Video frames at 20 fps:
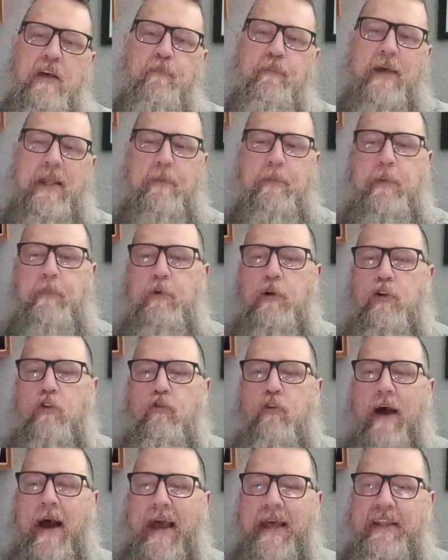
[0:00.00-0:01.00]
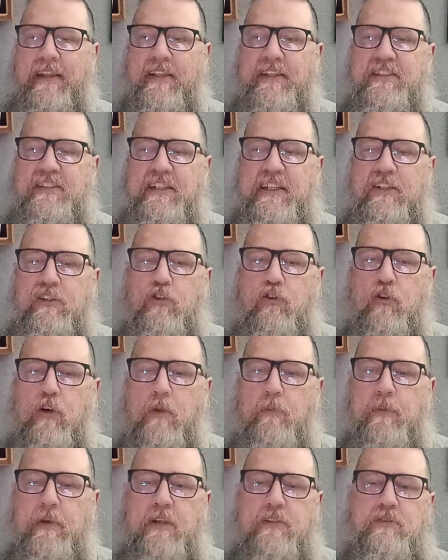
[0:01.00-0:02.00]
Many people cried listening to
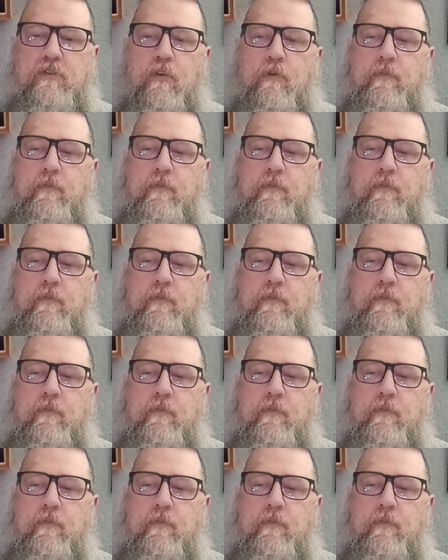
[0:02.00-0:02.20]
it because it